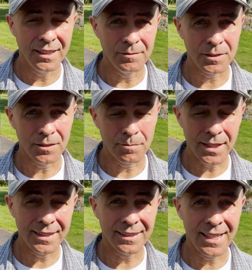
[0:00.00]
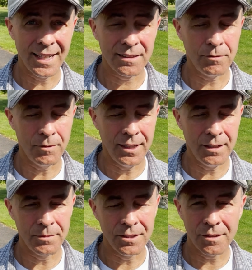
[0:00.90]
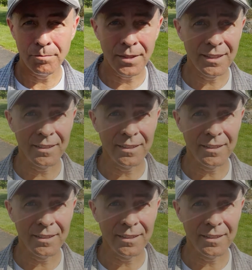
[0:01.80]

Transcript: so it's made to last a while, but you could peel it